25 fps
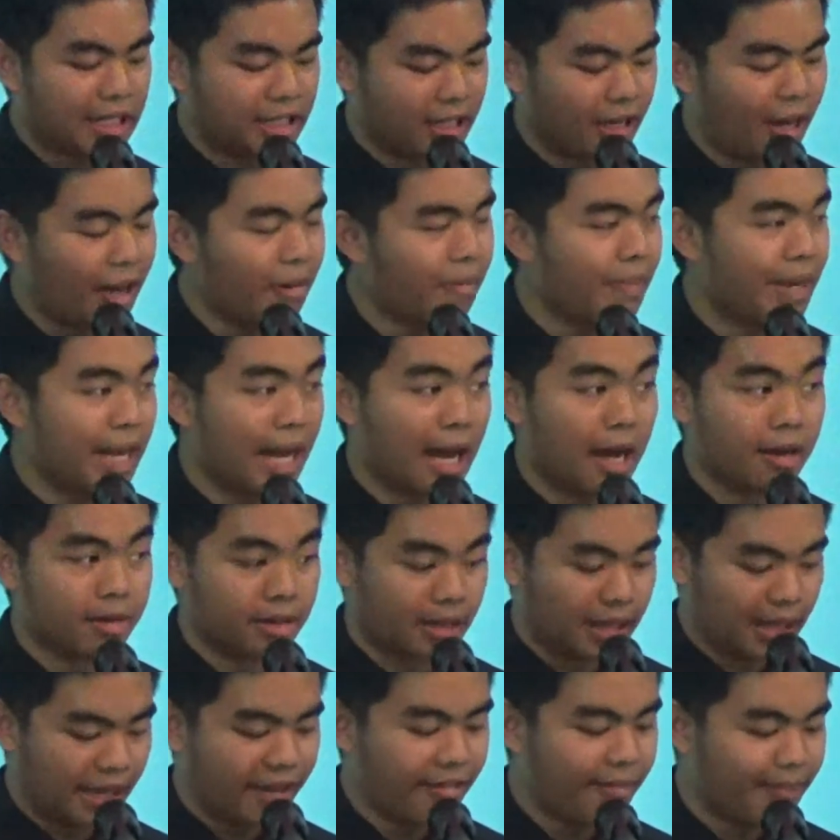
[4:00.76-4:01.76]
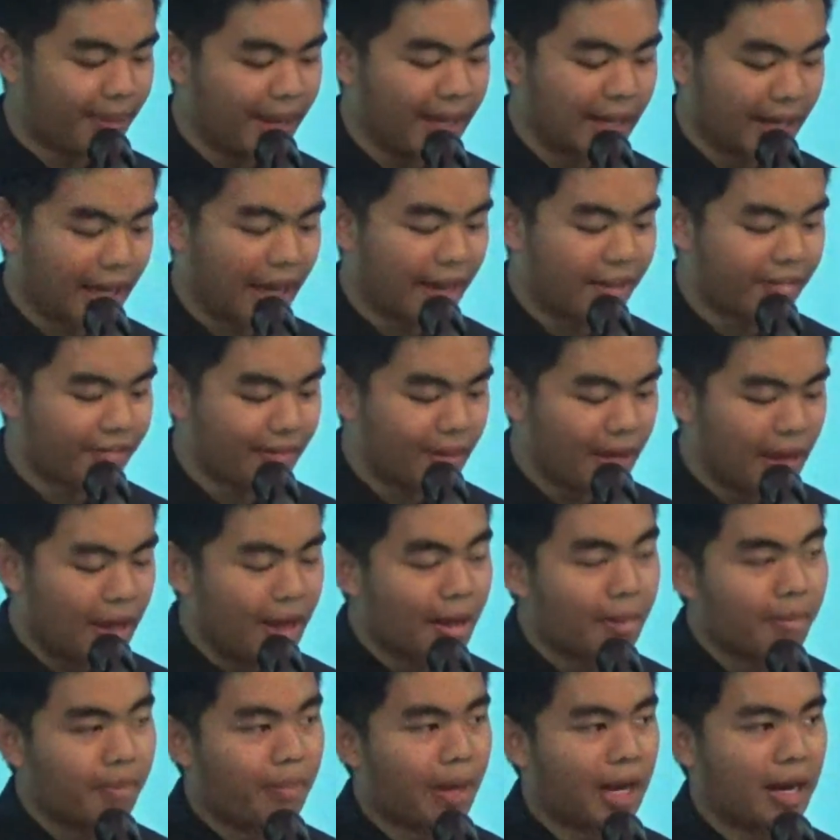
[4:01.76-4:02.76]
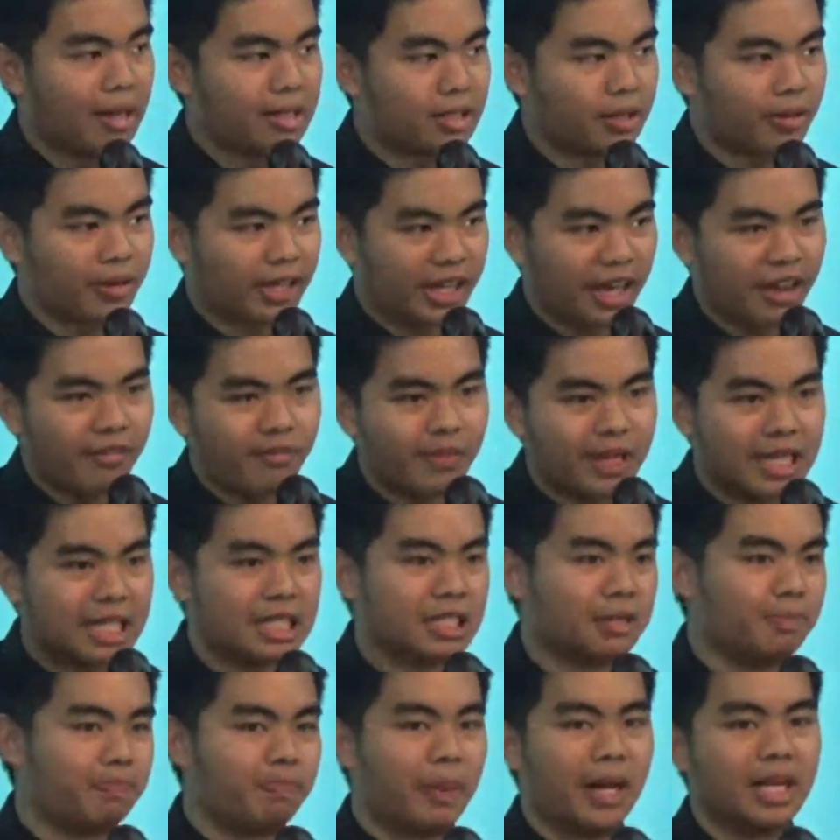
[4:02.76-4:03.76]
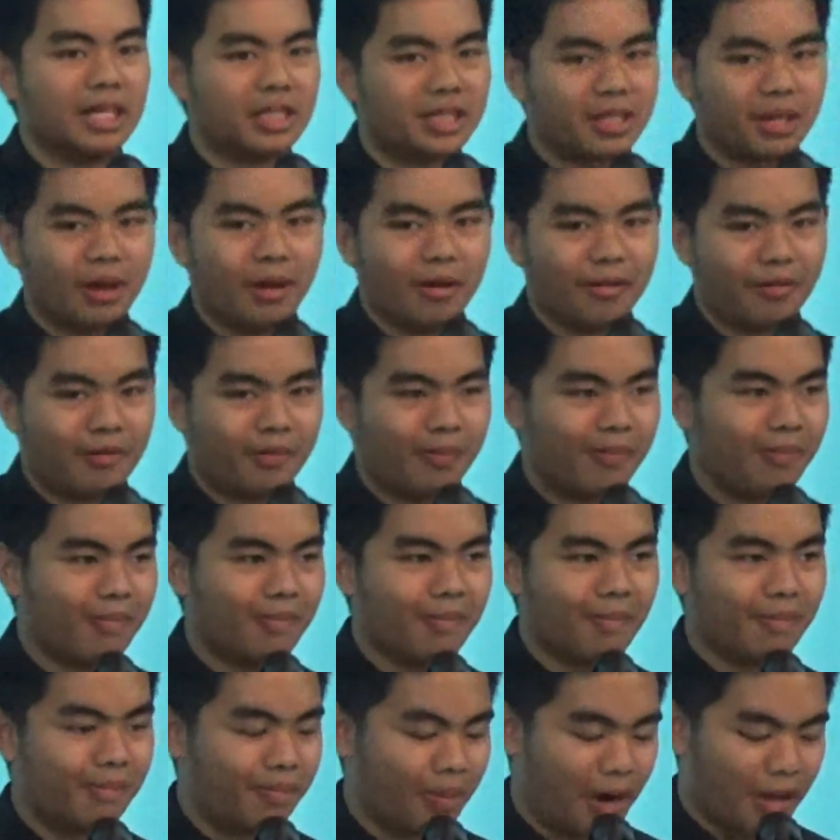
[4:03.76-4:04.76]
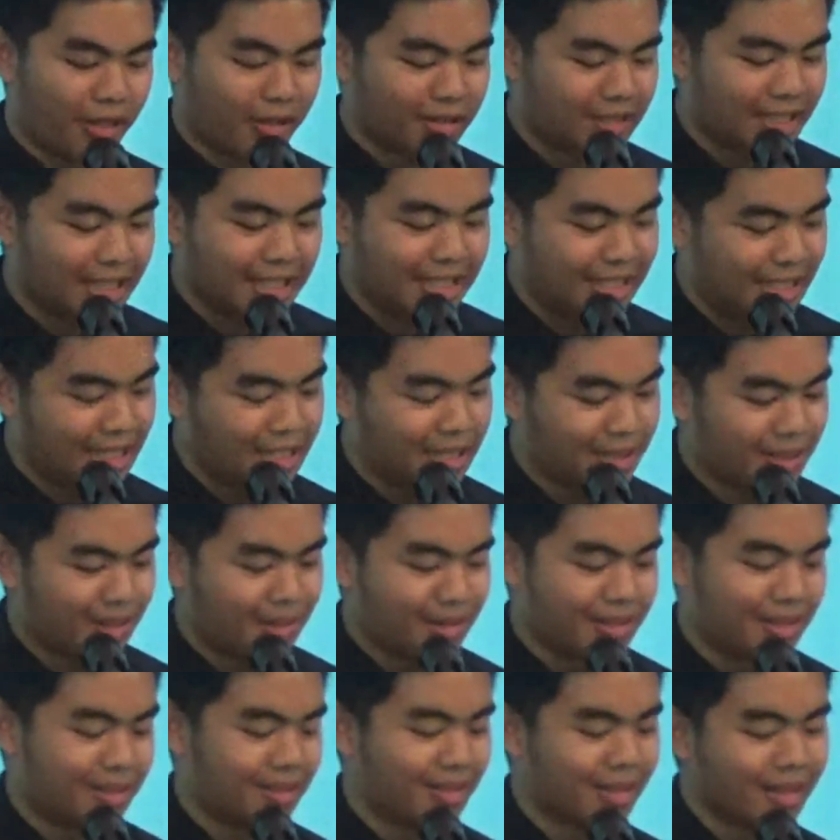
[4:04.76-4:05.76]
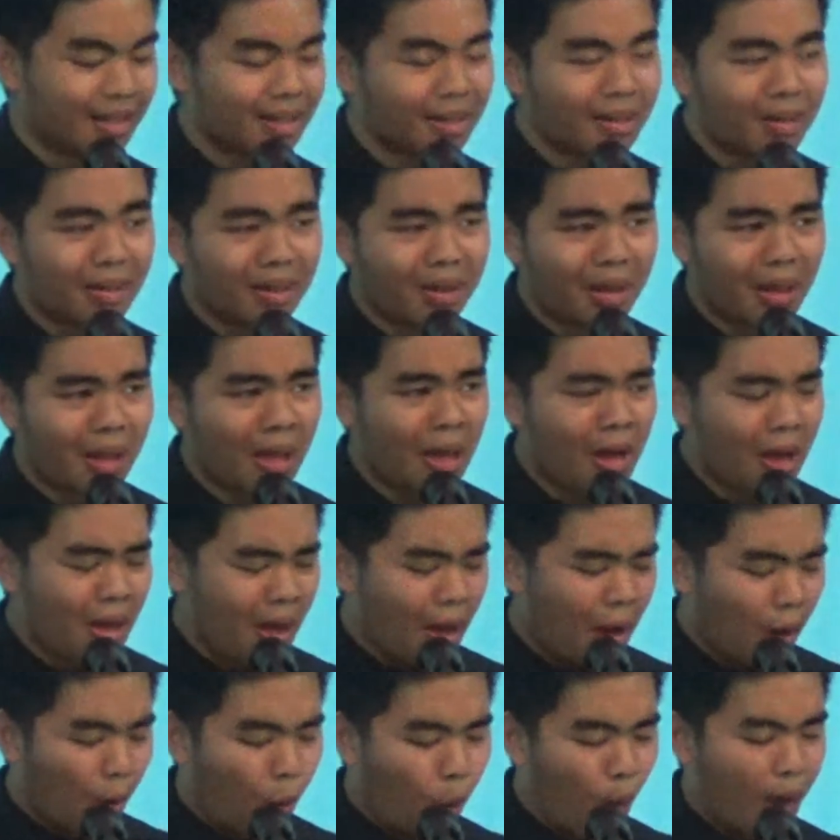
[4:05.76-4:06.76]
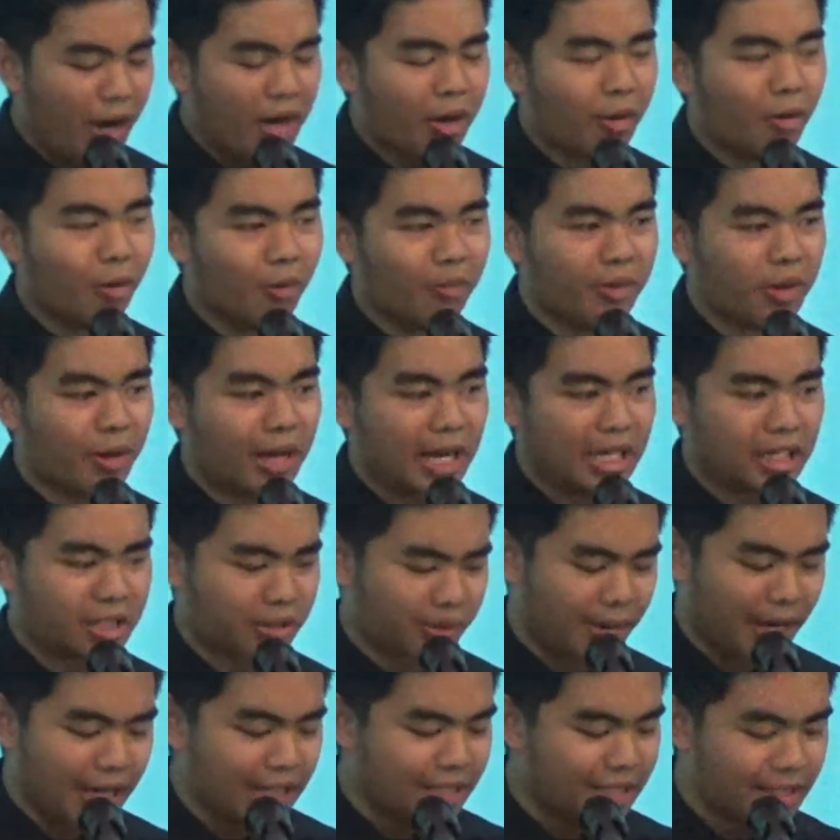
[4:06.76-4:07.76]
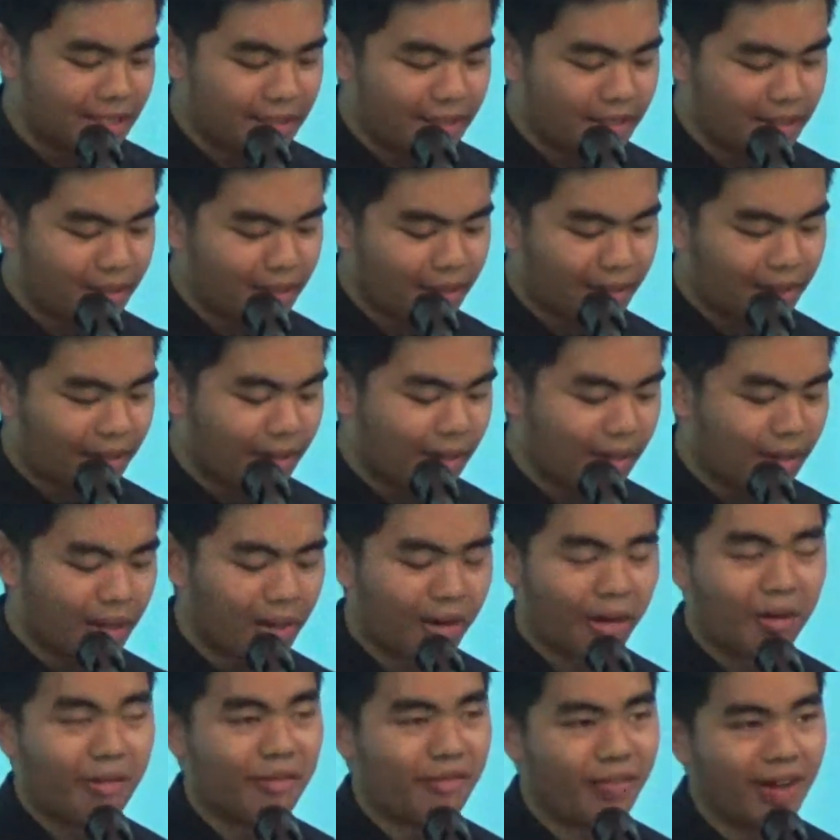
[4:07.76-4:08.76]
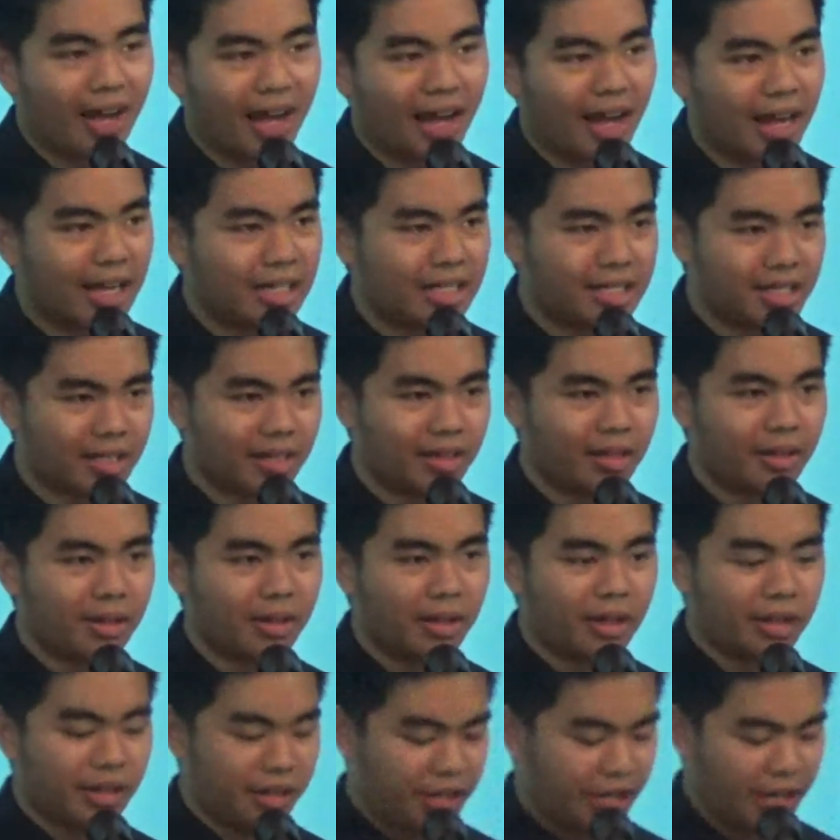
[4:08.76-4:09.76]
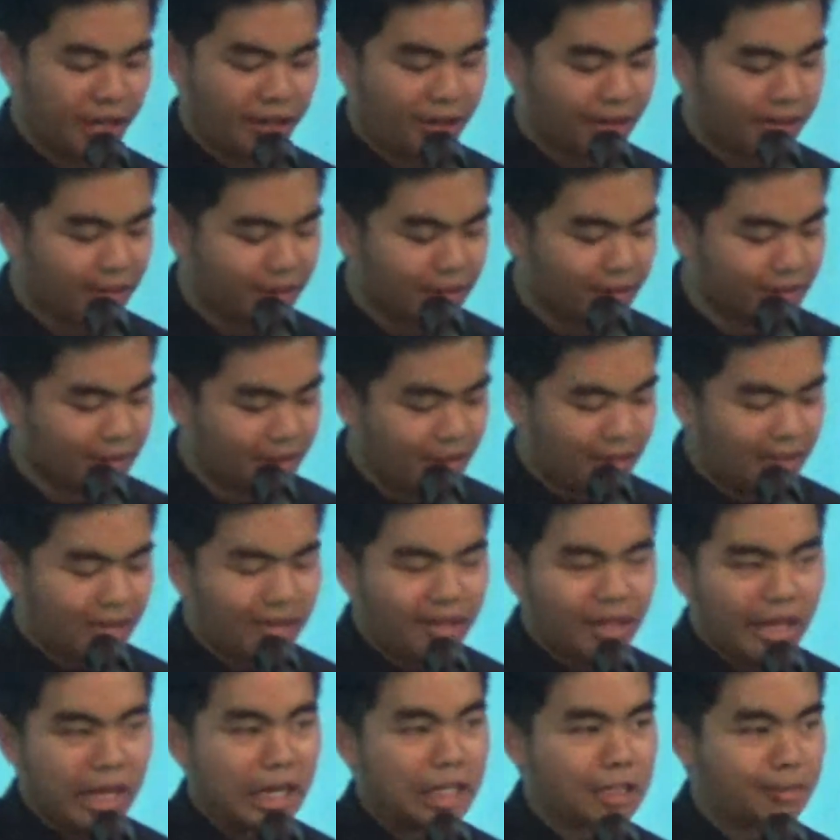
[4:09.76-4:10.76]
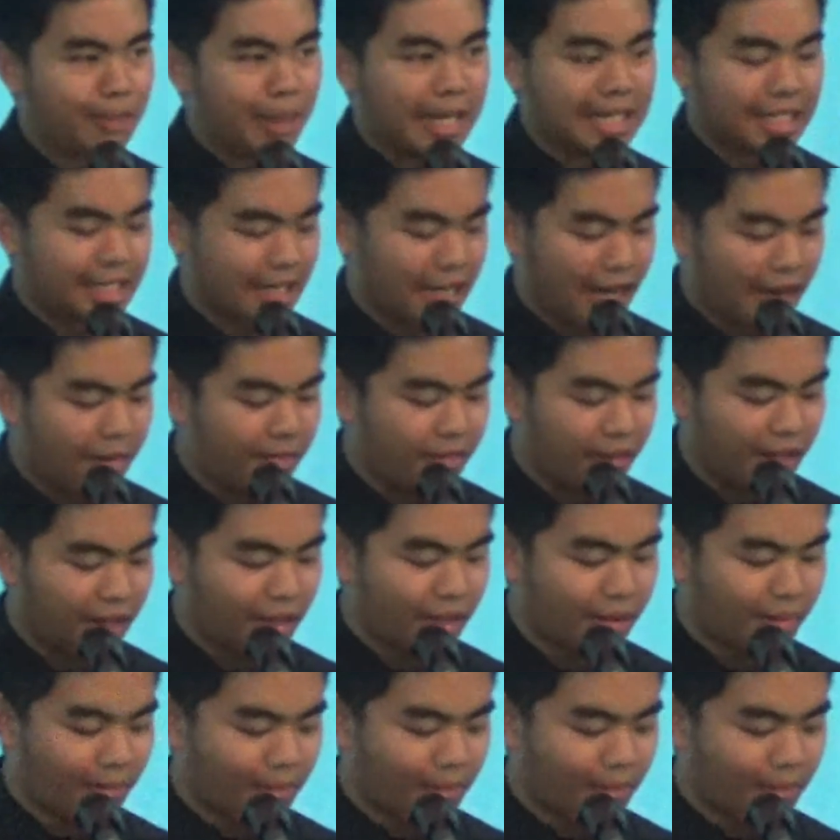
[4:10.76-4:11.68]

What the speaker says: taught me how to live my life, but also gave me this bunch of brothers and sisters. One whom you can trust, confide, giggle, and spend time with.